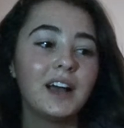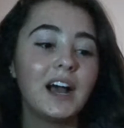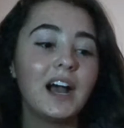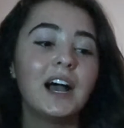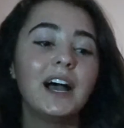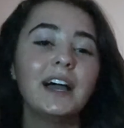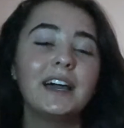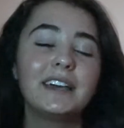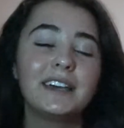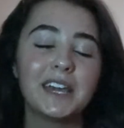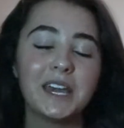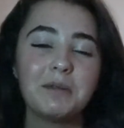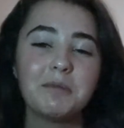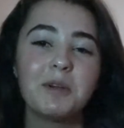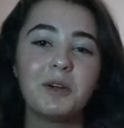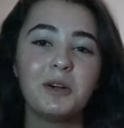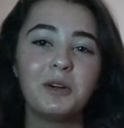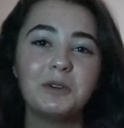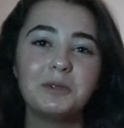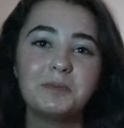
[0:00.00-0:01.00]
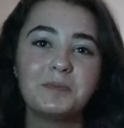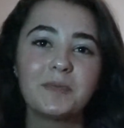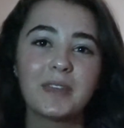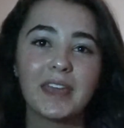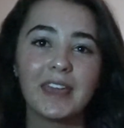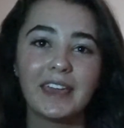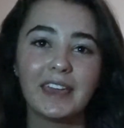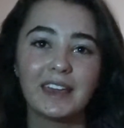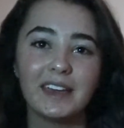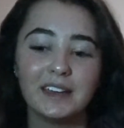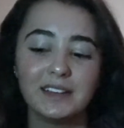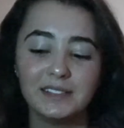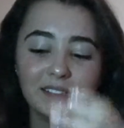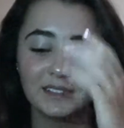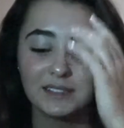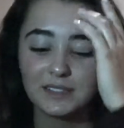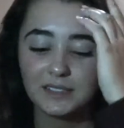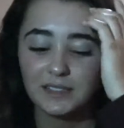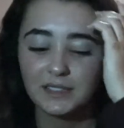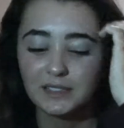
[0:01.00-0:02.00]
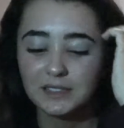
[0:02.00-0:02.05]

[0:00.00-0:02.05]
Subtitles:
I came home and